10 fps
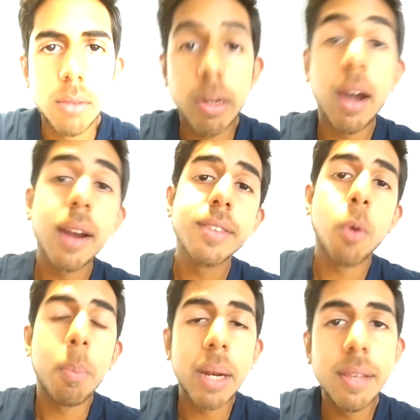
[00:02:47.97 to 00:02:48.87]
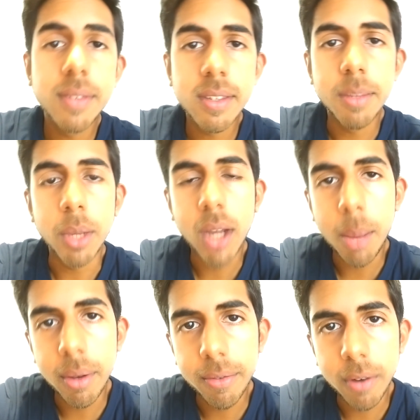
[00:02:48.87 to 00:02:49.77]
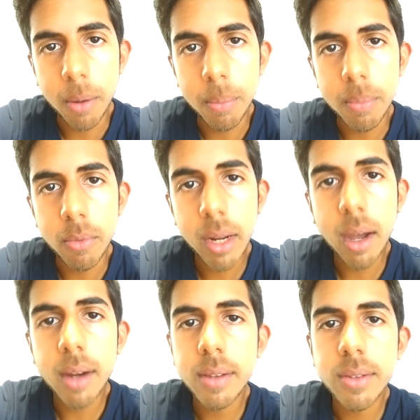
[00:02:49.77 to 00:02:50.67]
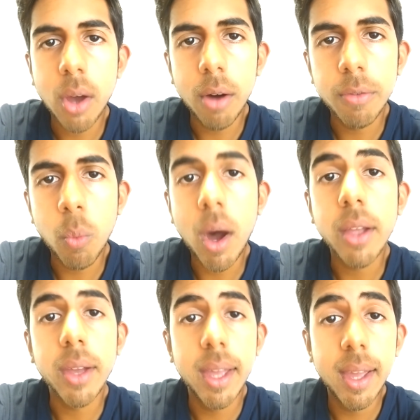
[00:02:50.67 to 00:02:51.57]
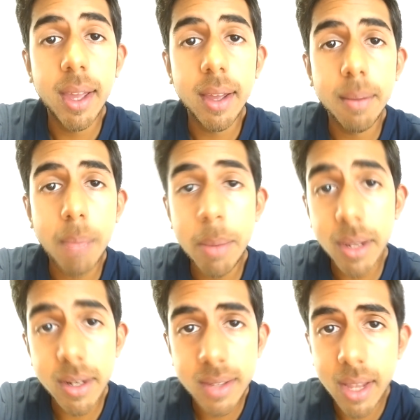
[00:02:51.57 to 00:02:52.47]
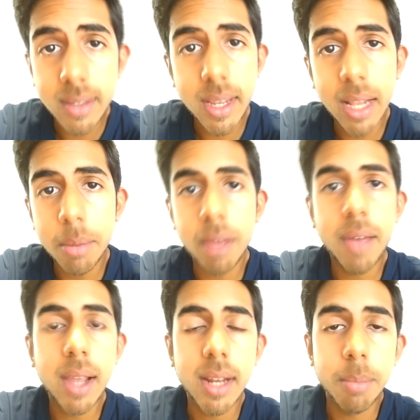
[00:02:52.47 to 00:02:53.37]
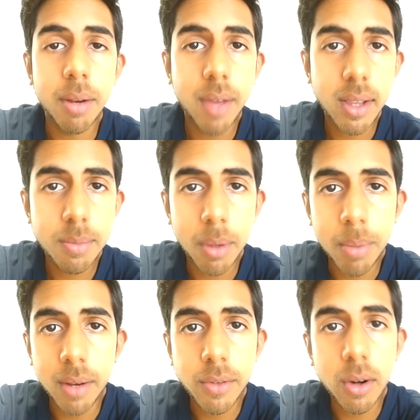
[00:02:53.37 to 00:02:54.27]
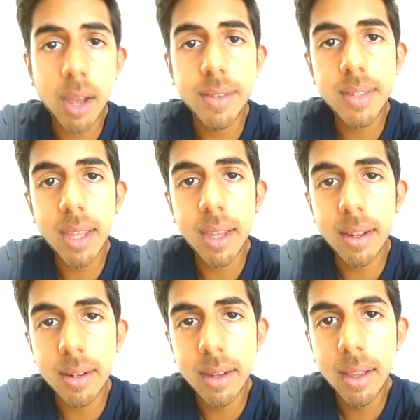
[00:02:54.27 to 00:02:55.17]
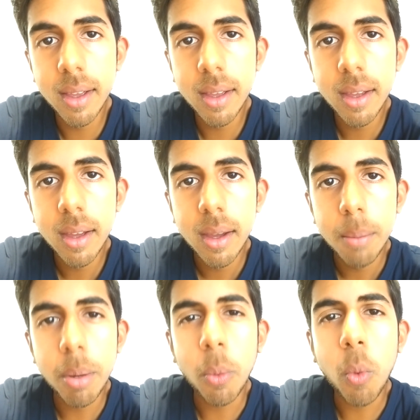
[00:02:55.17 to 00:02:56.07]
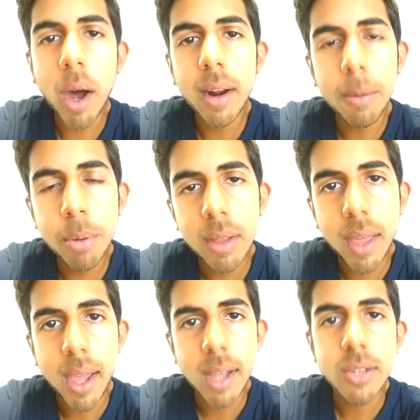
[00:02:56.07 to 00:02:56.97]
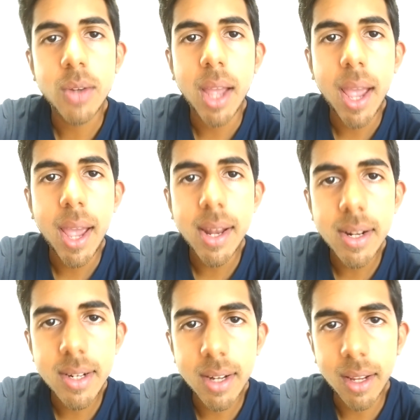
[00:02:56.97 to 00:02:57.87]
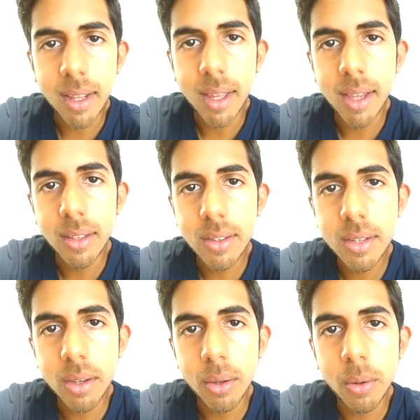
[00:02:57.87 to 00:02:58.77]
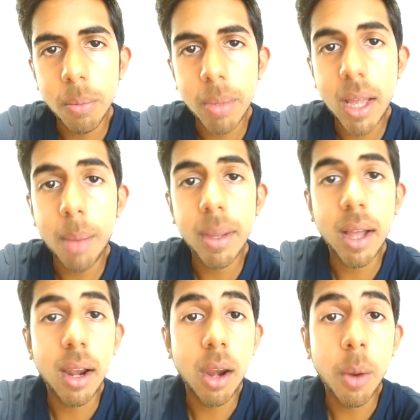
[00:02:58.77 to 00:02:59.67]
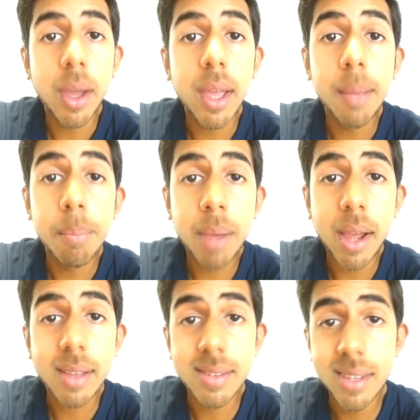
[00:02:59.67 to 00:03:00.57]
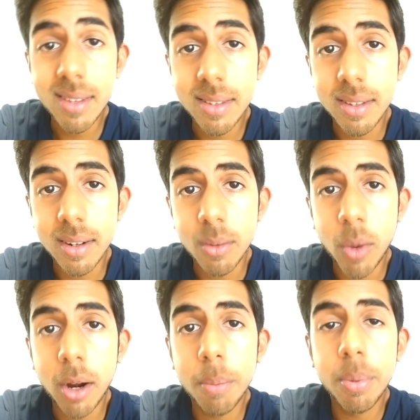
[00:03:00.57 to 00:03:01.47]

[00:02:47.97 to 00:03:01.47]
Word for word: regardless of what belief system you're coming from, regardless of why you're here, maybe you're just here to heal a bit of acne, a bit of eczema, a bit of dry skin. But why not put that extra energy into becoming a lower impact citizen? Why not